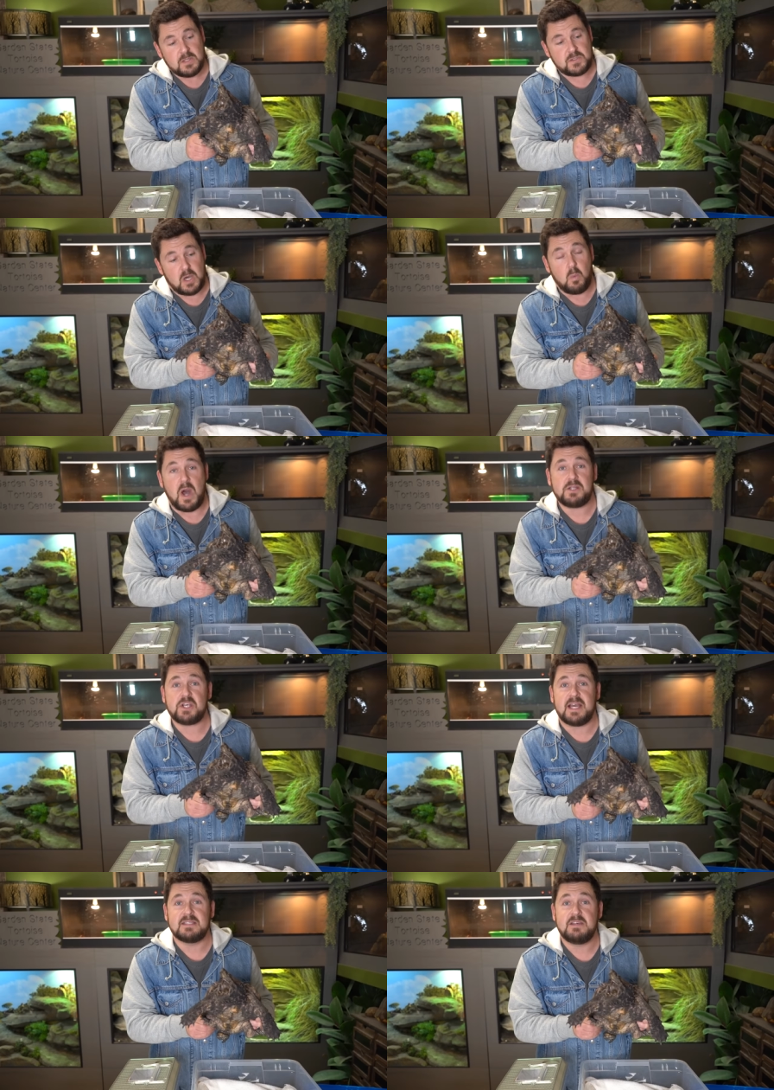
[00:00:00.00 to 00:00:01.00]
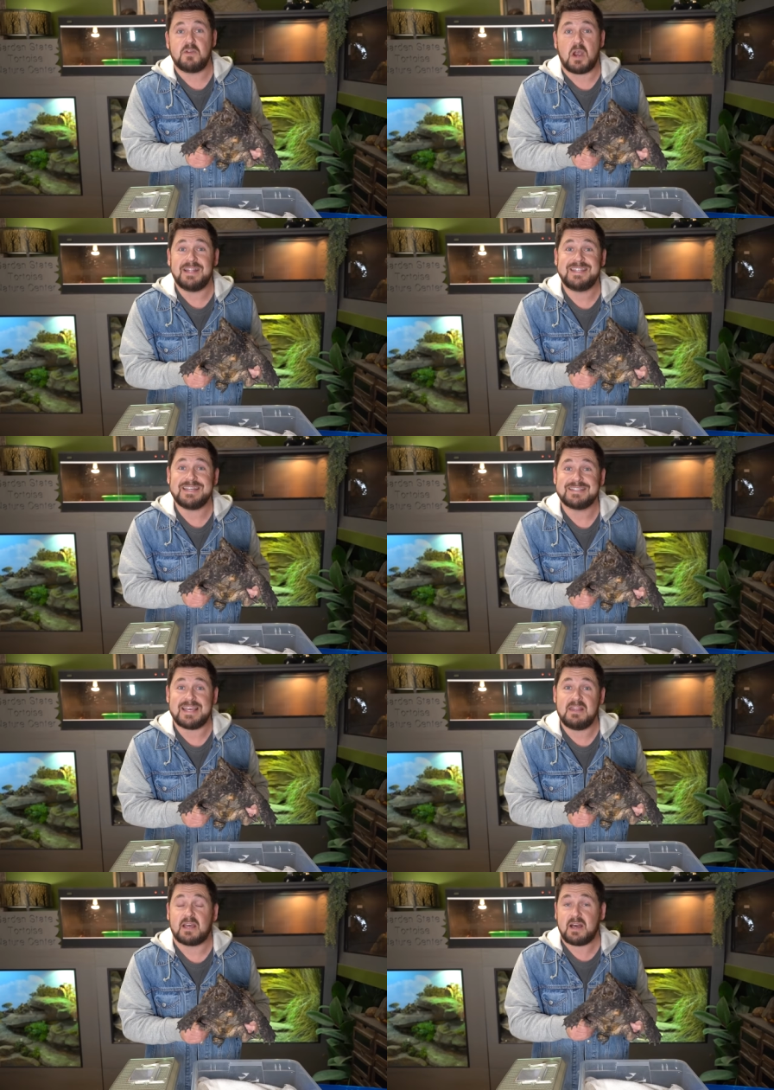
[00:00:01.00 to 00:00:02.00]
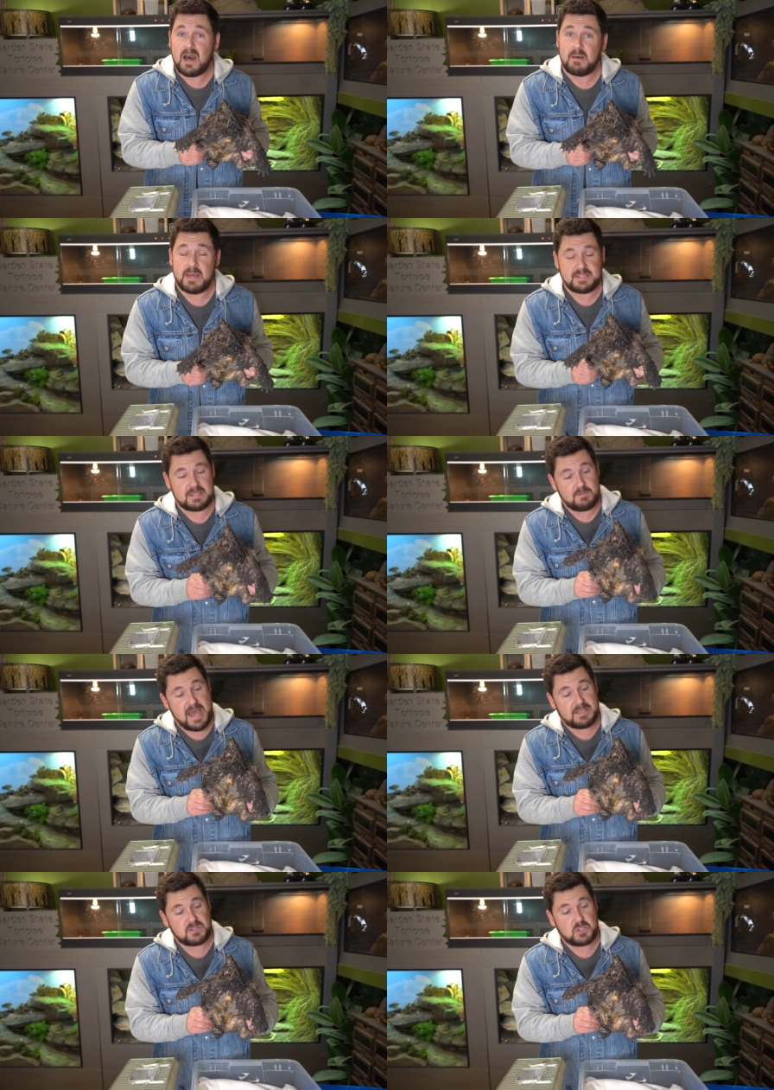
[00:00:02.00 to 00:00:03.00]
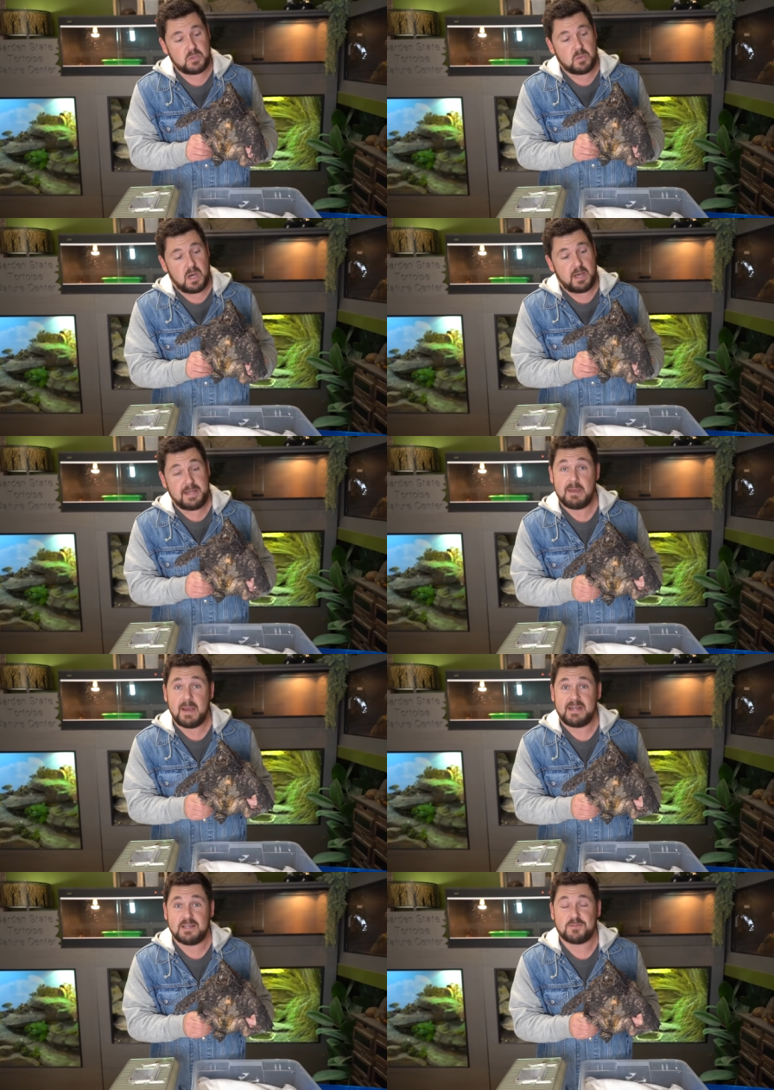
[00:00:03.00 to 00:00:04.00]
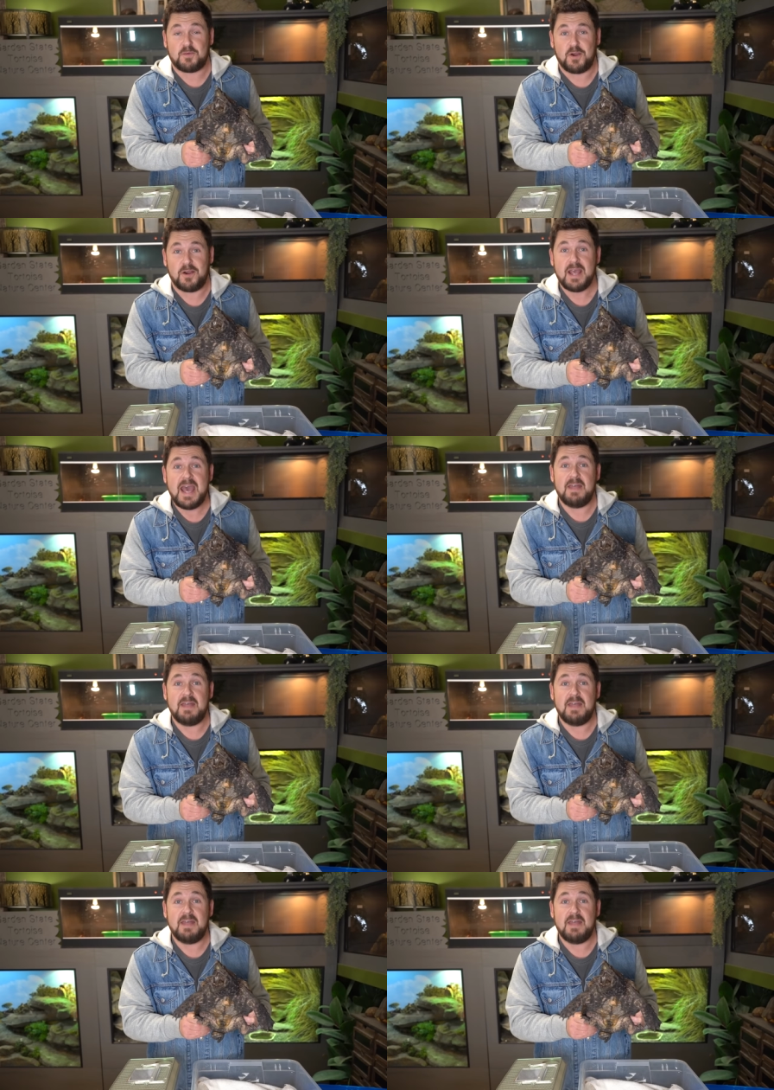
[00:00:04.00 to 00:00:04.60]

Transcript: So why don't you guys leave your ideas in the comments as to uh, name ideas for her.